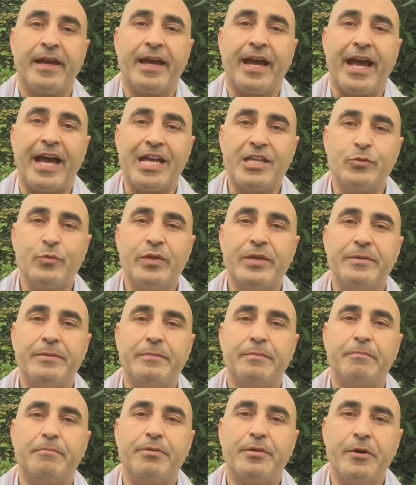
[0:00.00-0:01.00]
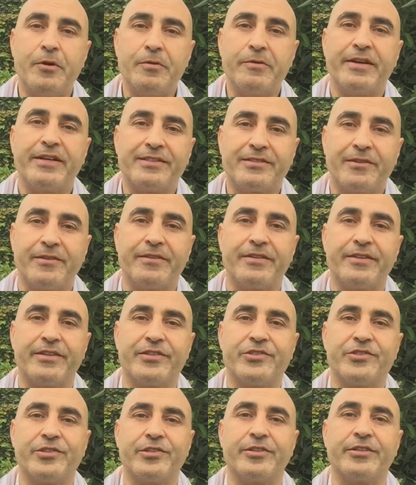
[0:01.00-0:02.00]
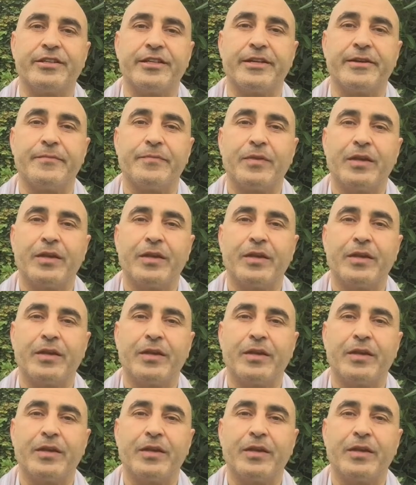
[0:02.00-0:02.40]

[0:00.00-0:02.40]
As we progress on this journey,